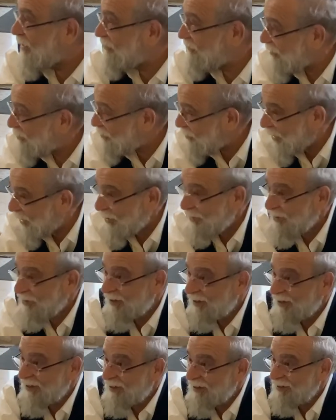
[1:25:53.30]
from me?
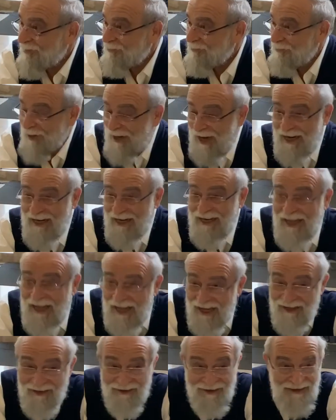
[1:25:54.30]

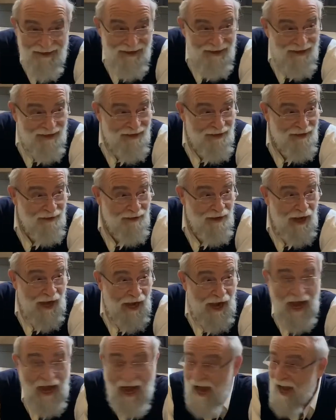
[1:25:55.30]
Ani.
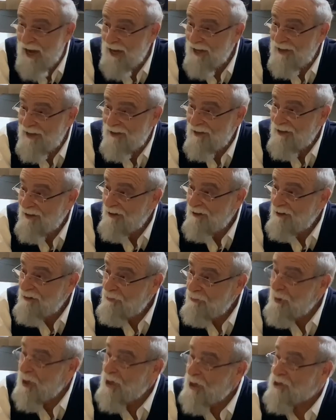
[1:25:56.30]
I.
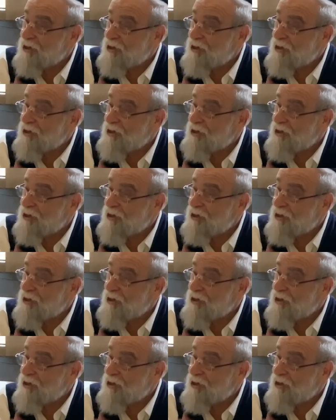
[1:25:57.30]
Which